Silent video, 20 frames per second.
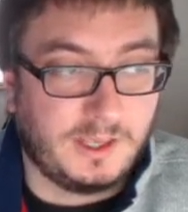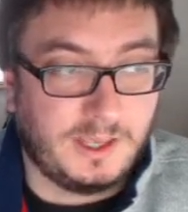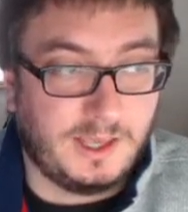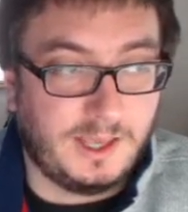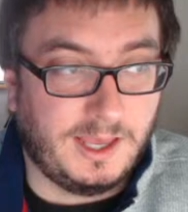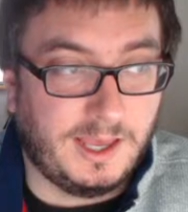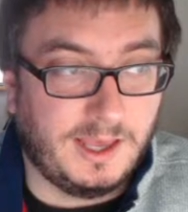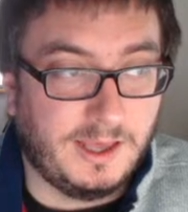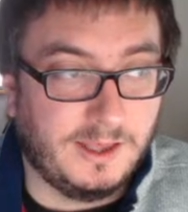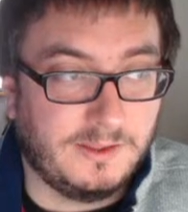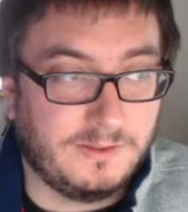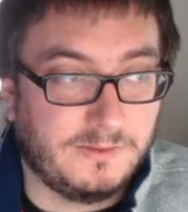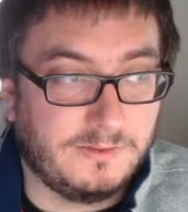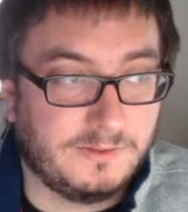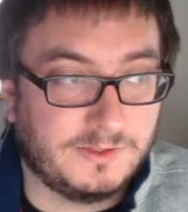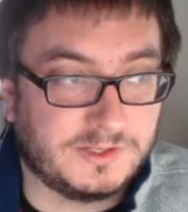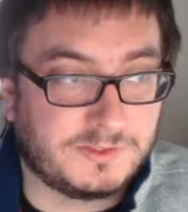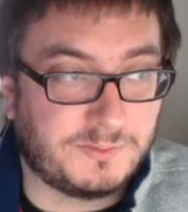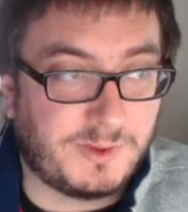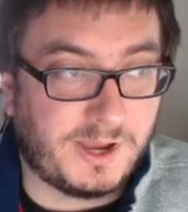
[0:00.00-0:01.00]
The
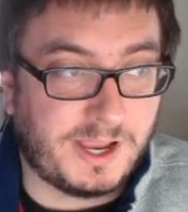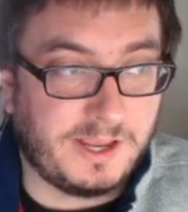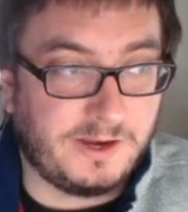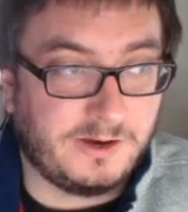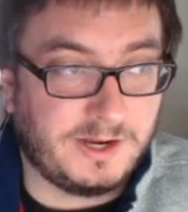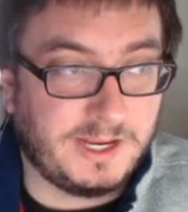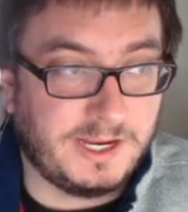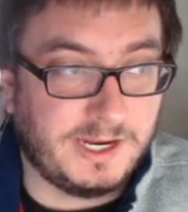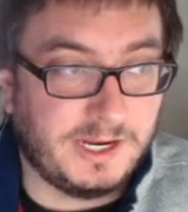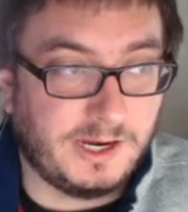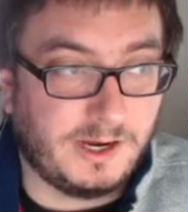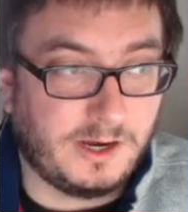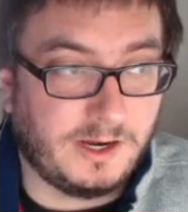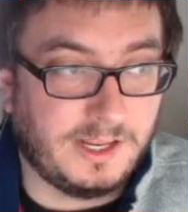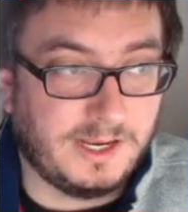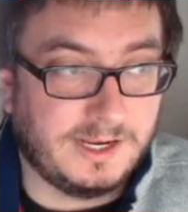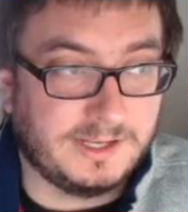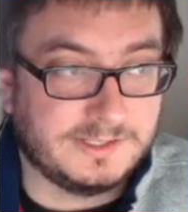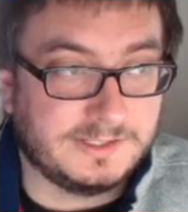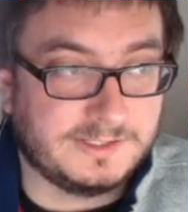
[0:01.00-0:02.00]
spider here,
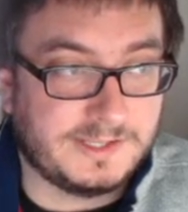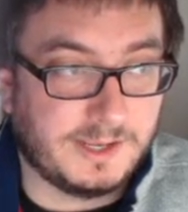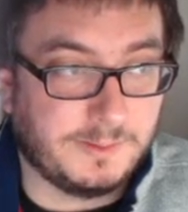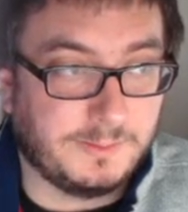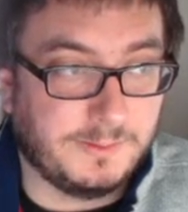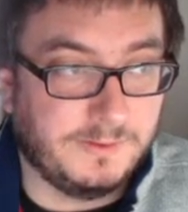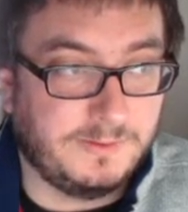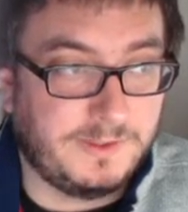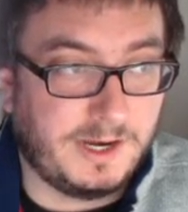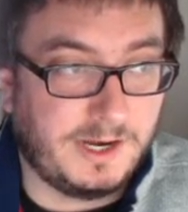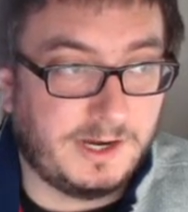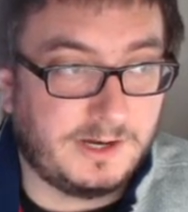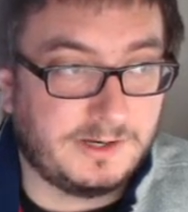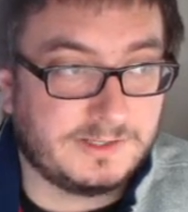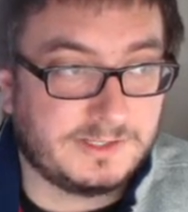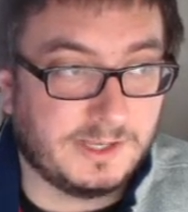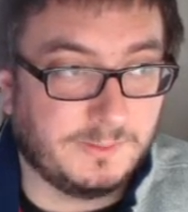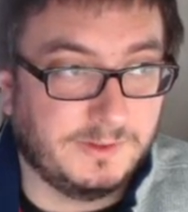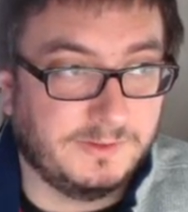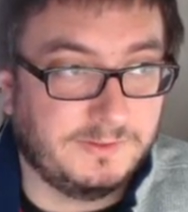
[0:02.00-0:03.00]
it has a segment
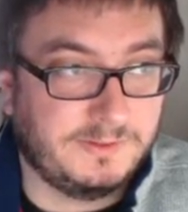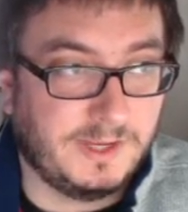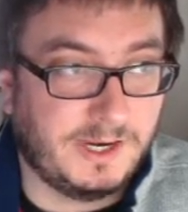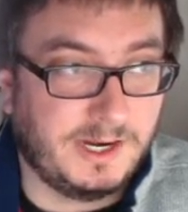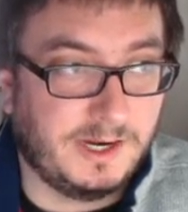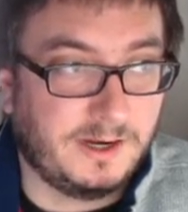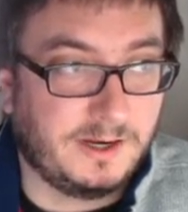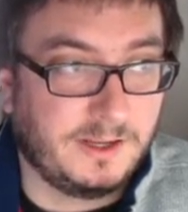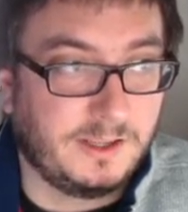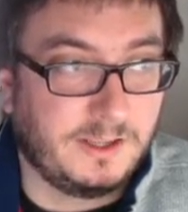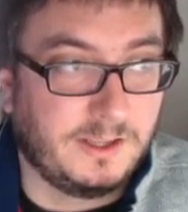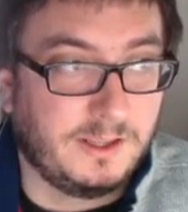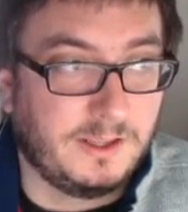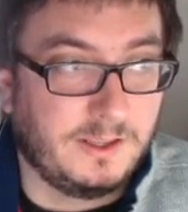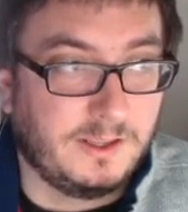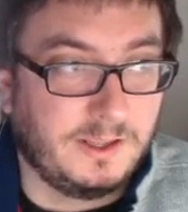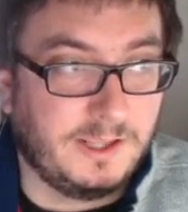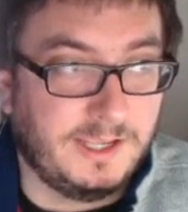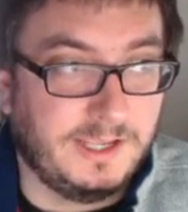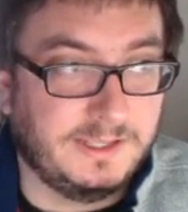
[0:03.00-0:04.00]
there.
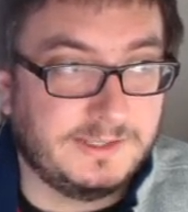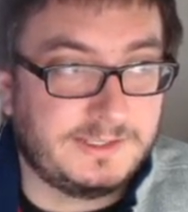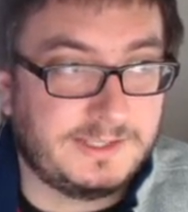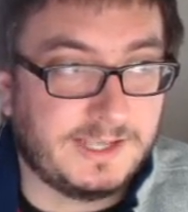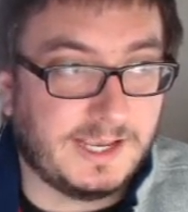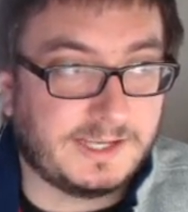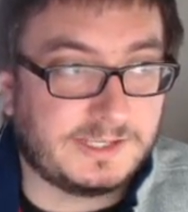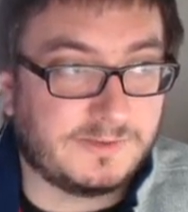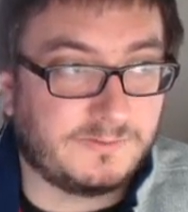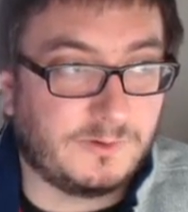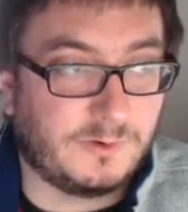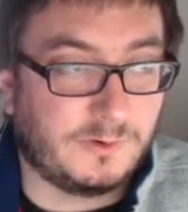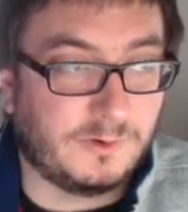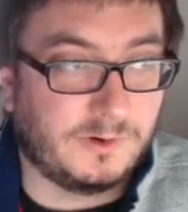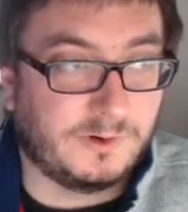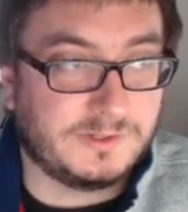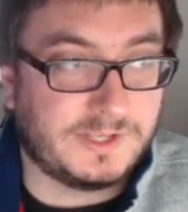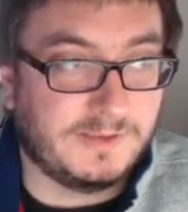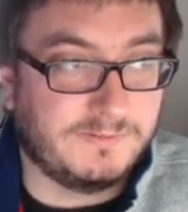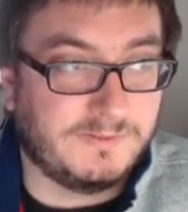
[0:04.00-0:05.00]
Insects, of
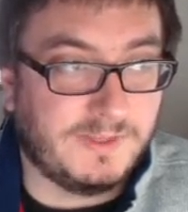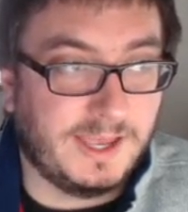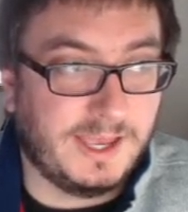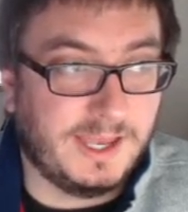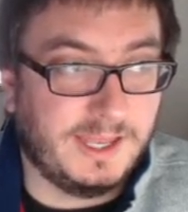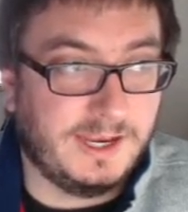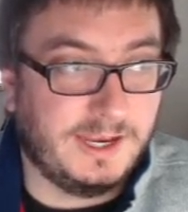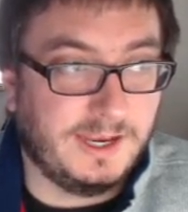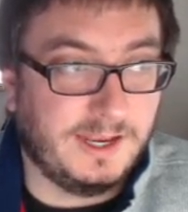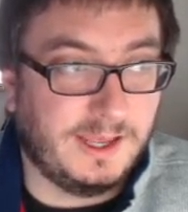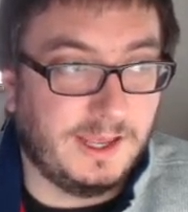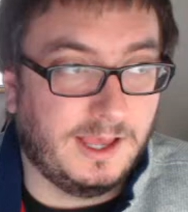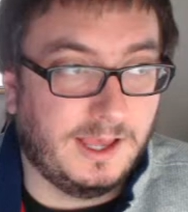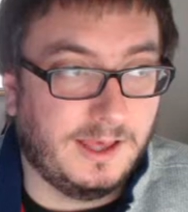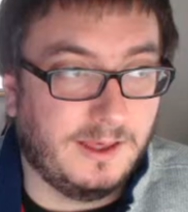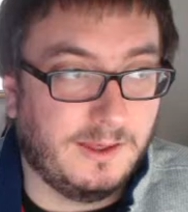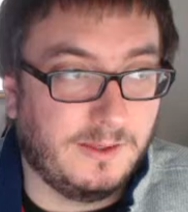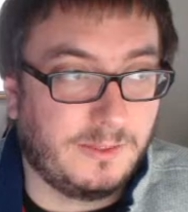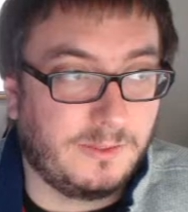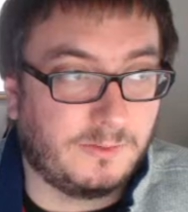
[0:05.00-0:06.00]
course, have the head,
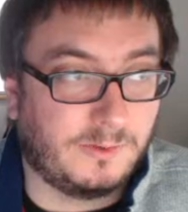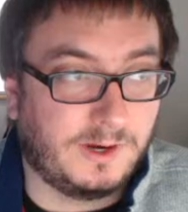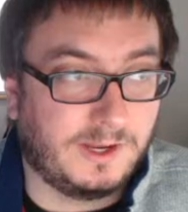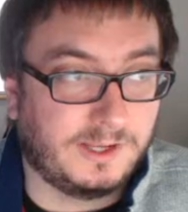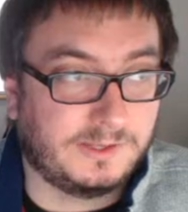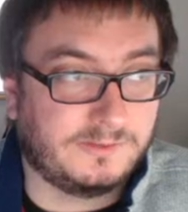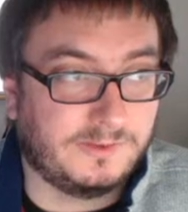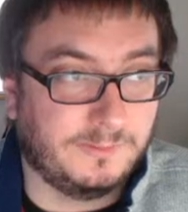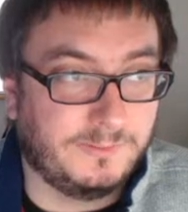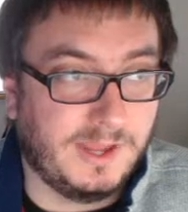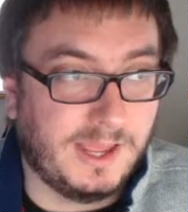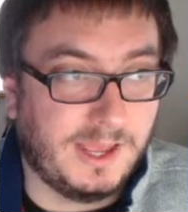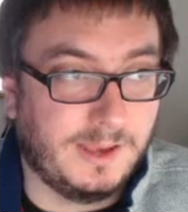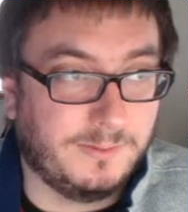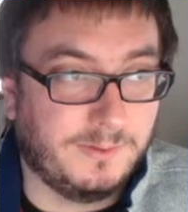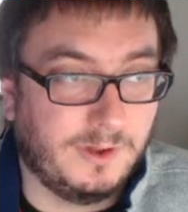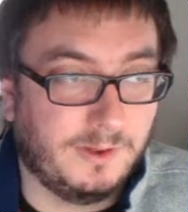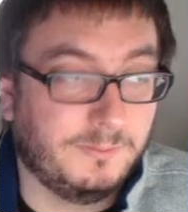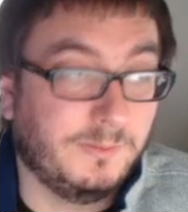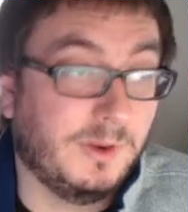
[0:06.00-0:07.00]
thorax,
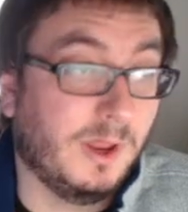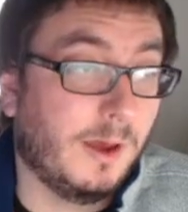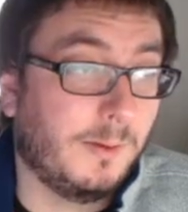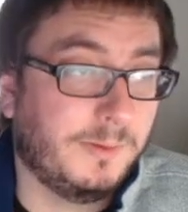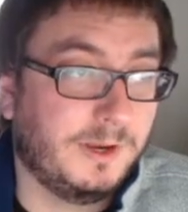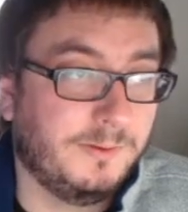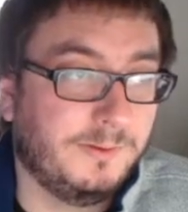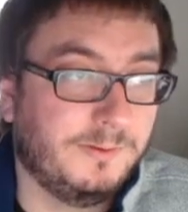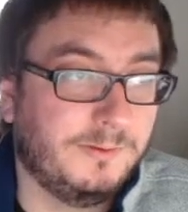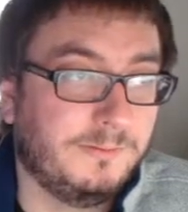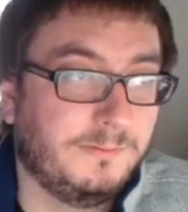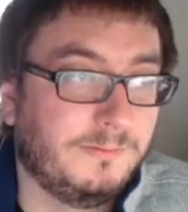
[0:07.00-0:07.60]
abdomen.